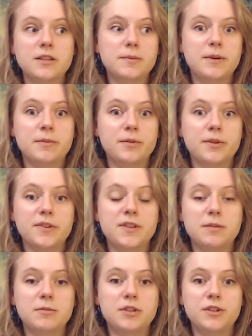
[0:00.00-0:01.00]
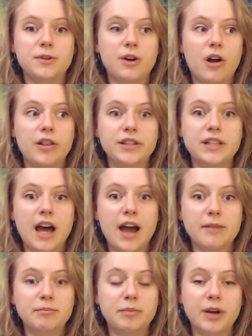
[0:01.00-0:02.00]
People seem to do it all the
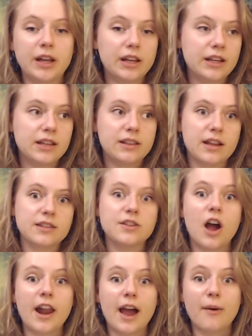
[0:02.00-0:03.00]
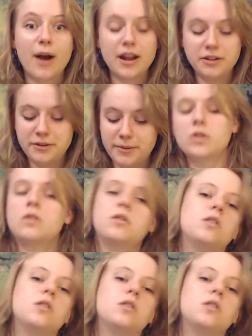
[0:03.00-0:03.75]
time, but that's not how I do it.